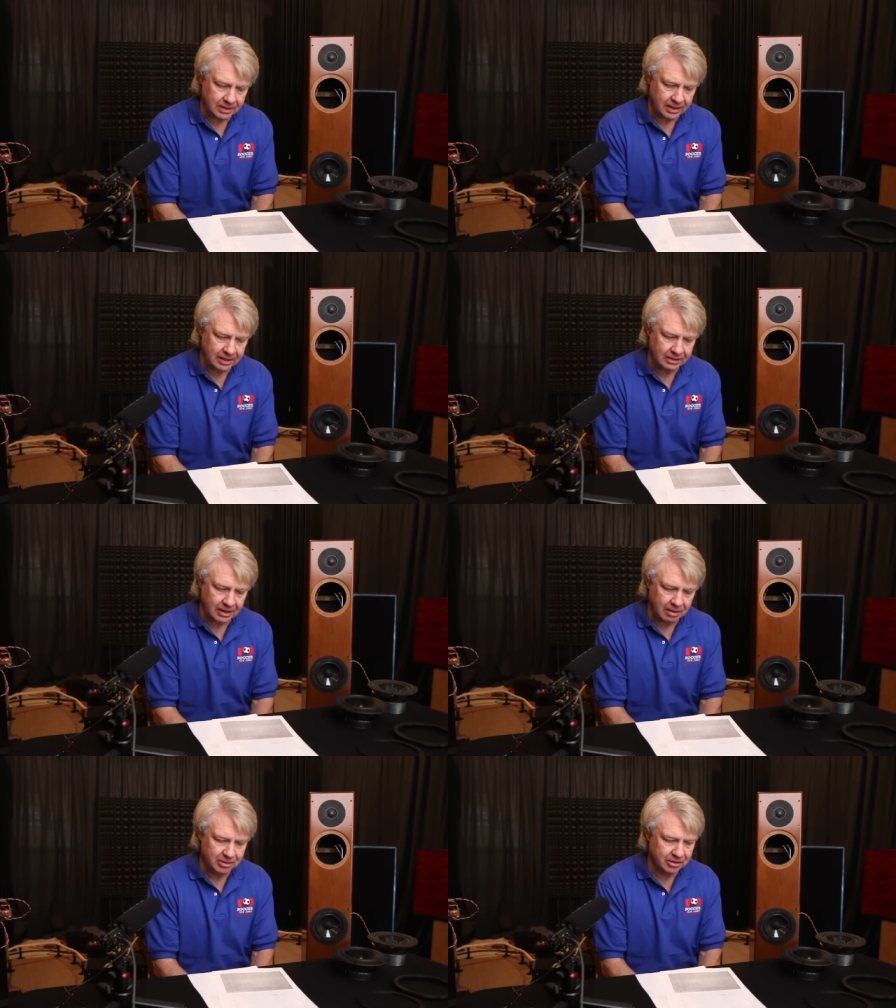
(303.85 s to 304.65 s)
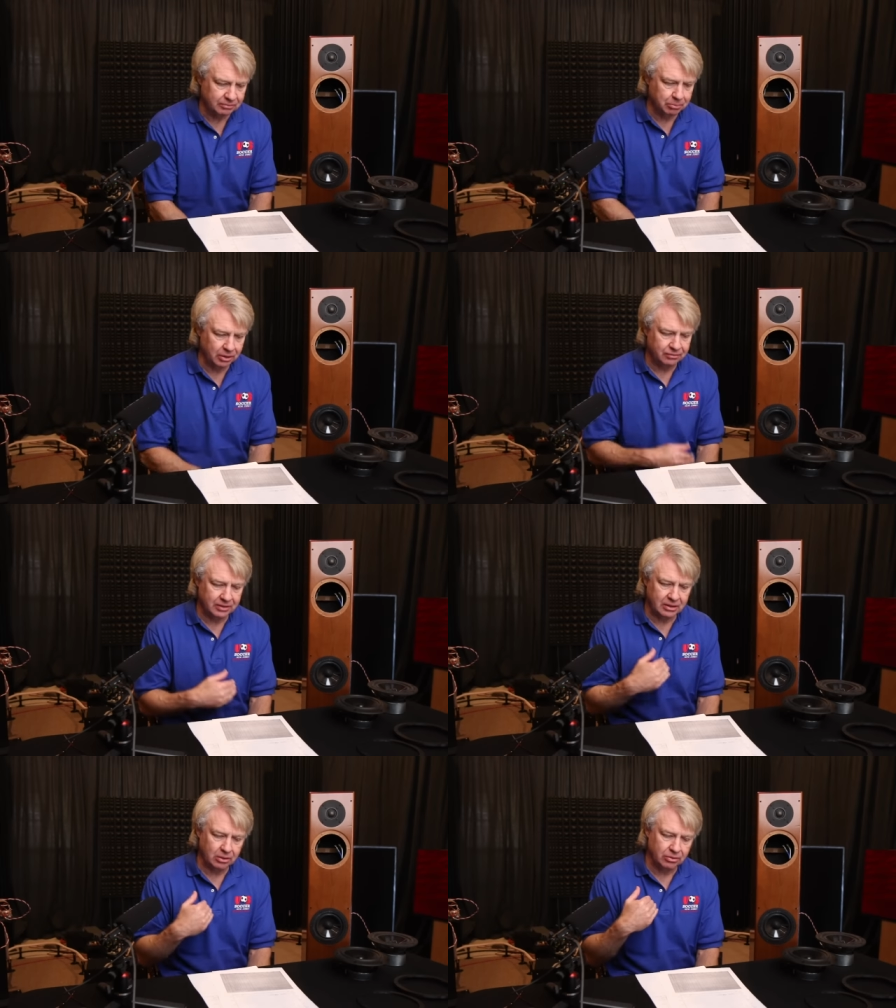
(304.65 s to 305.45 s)
And I'm going to
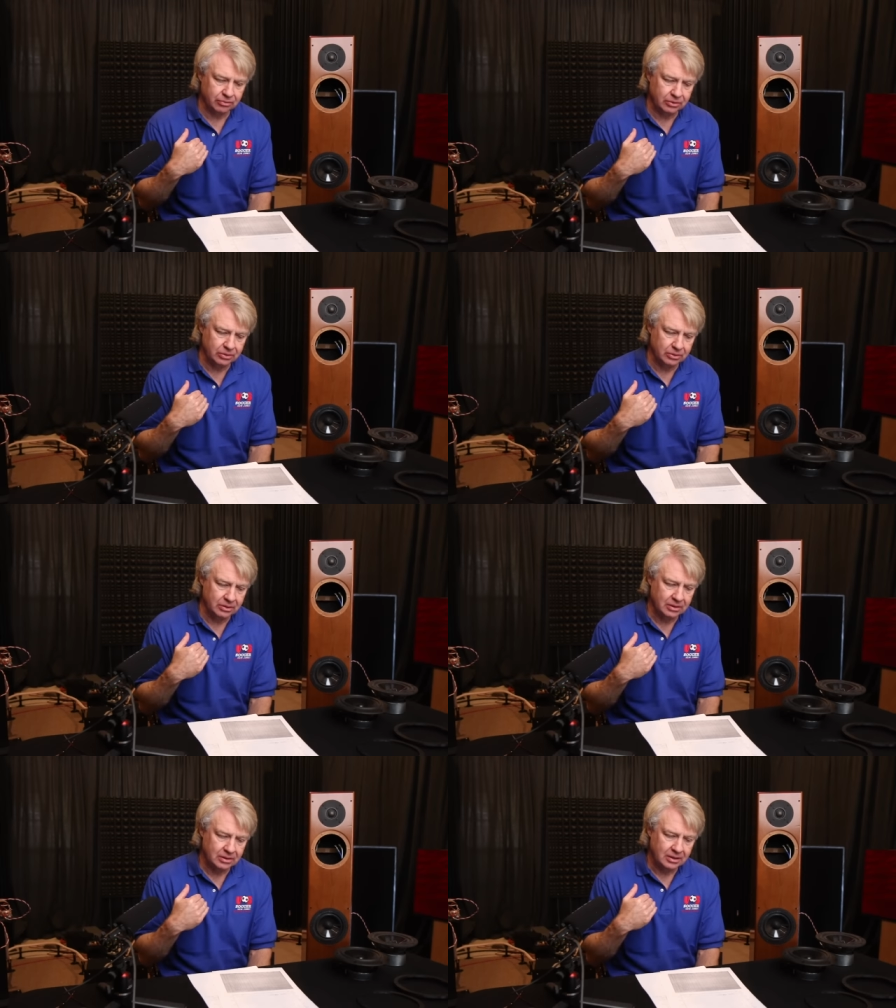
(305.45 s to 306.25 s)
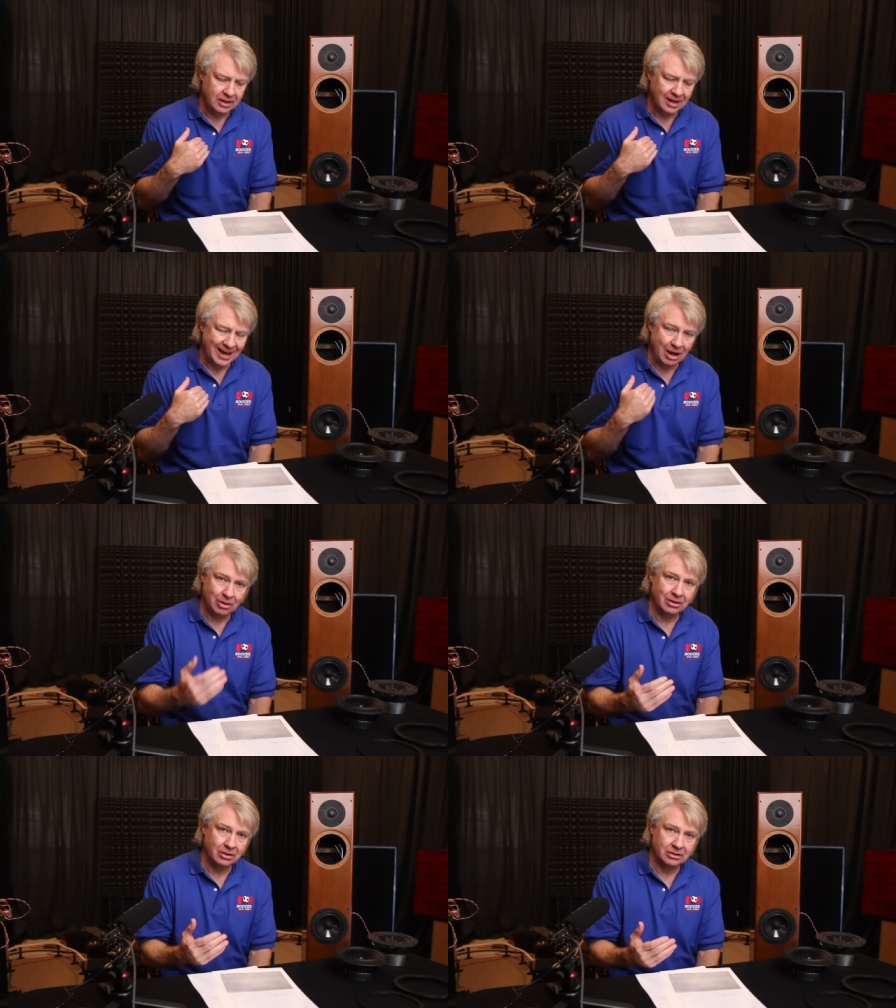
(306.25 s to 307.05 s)
briefly go through how
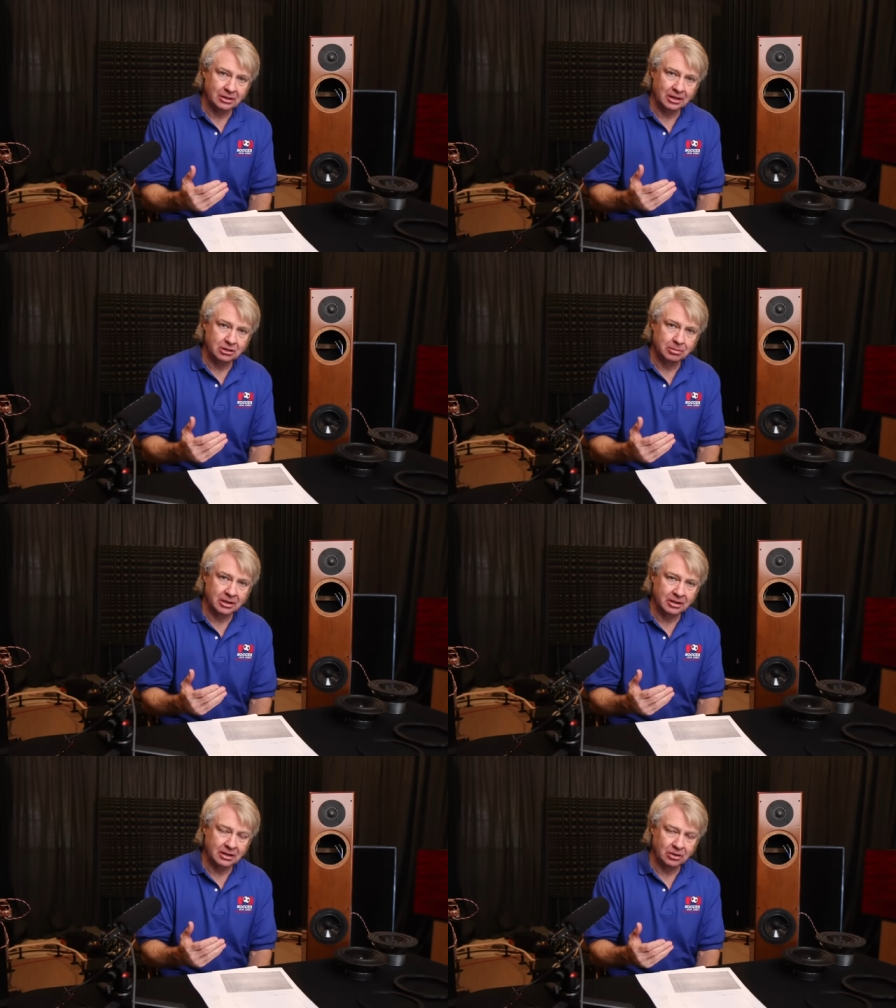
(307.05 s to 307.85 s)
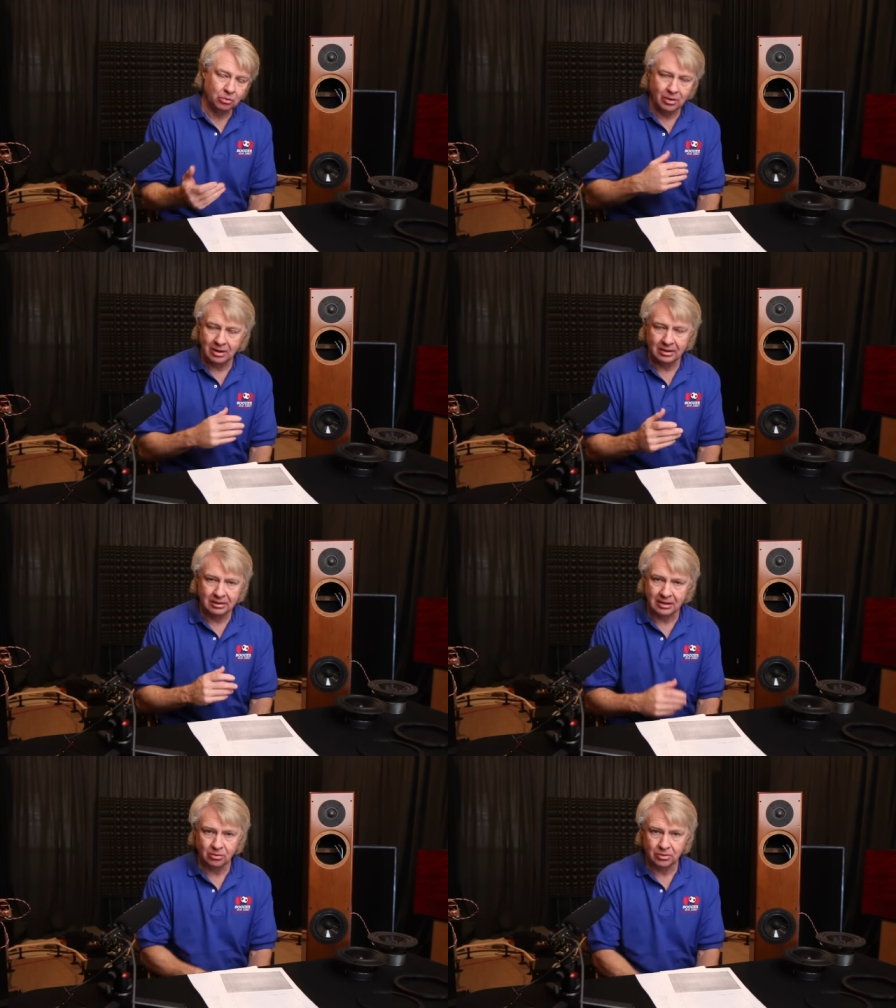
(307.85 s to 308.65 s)
it looked at the beginning and
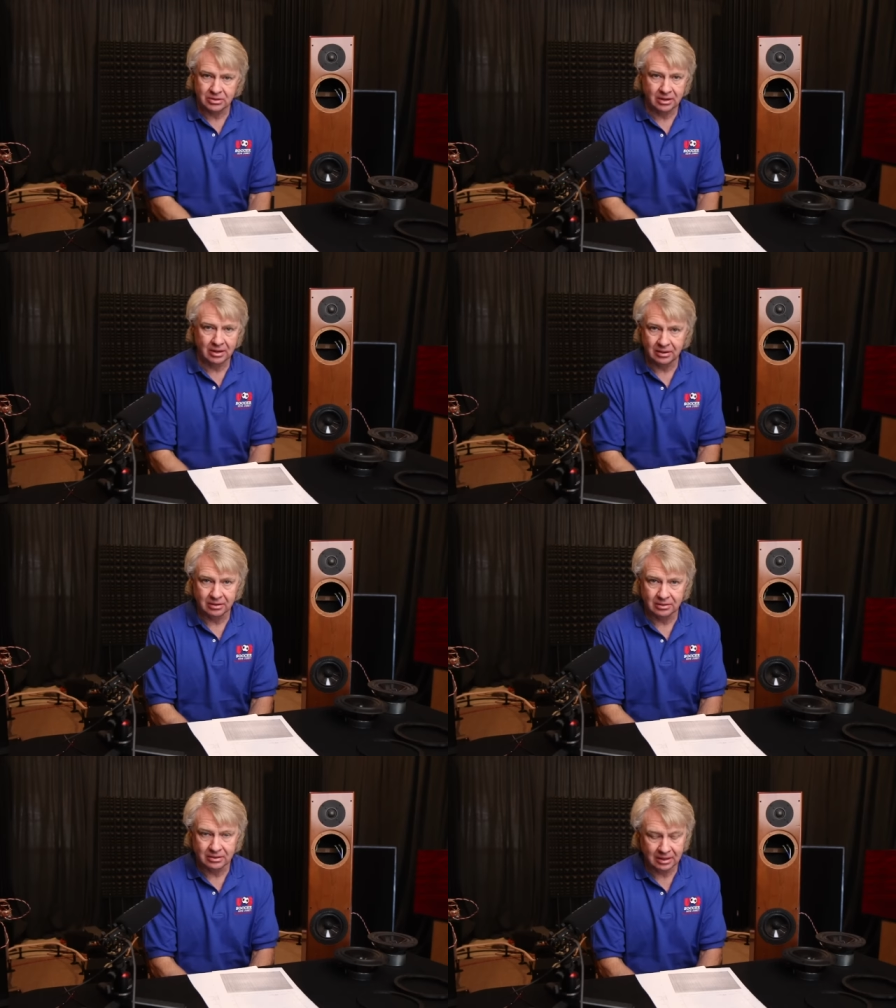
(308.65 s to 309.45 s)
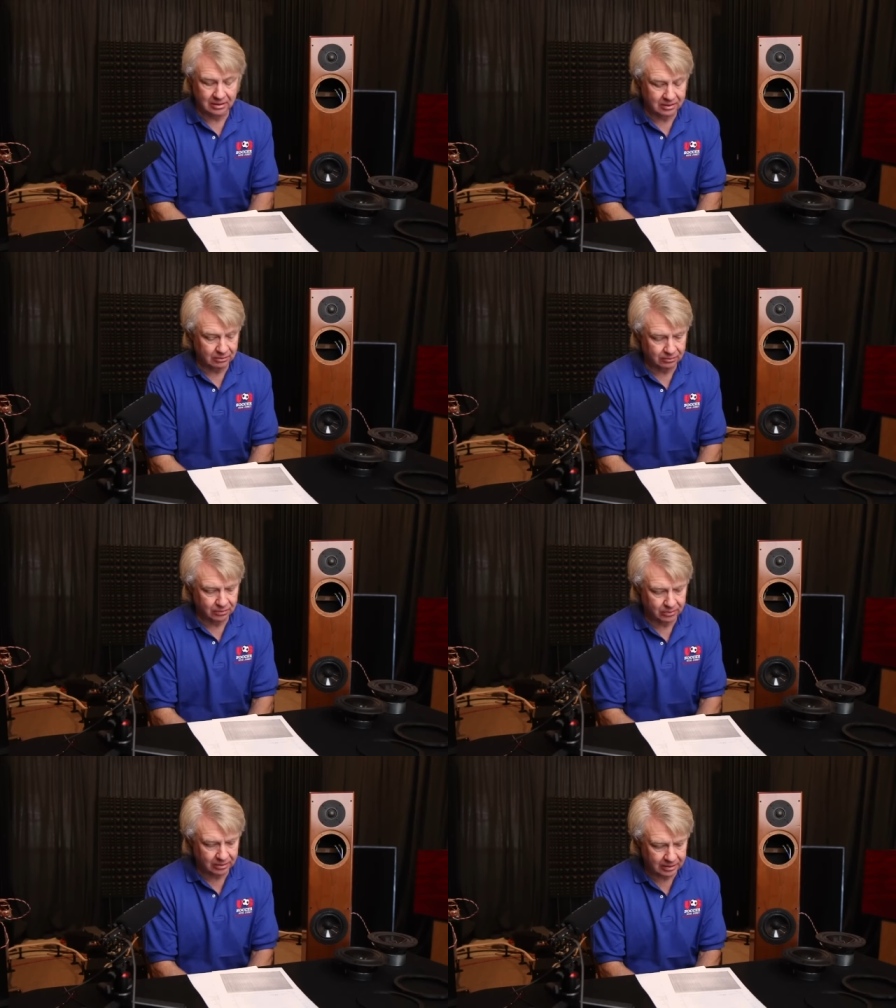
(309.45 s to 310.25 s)
why it was not a good candidate
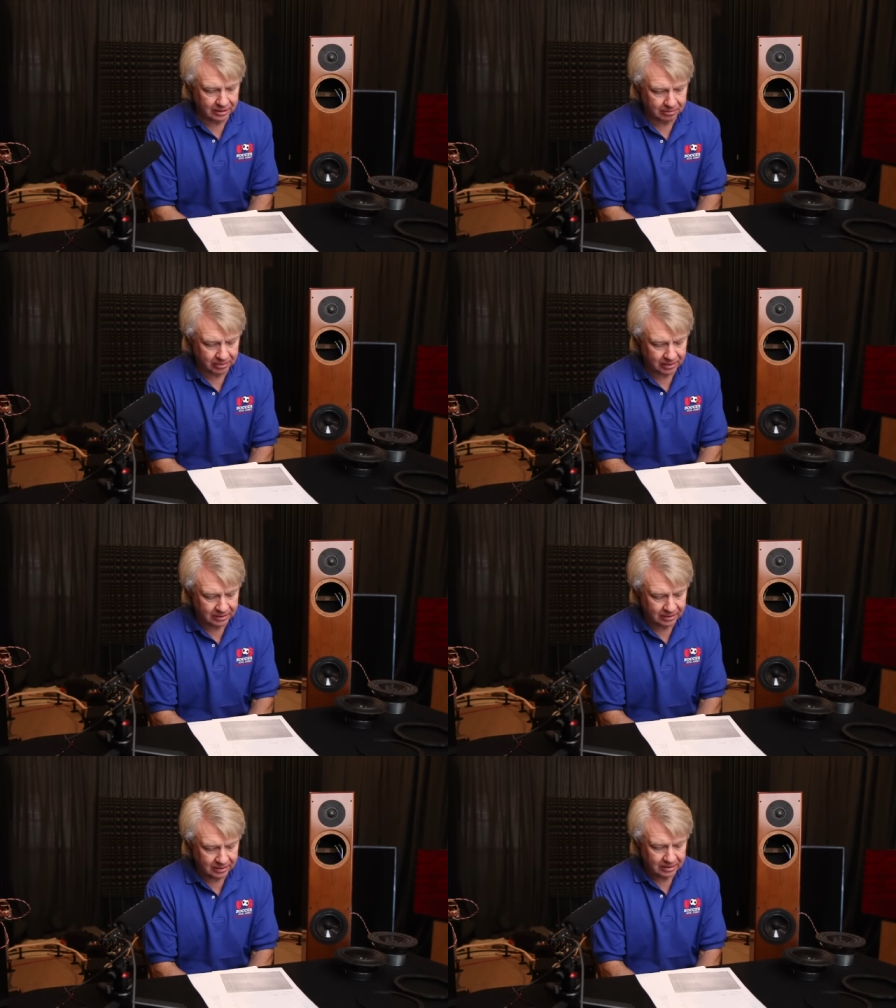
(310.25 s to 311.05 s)
for an upgrade.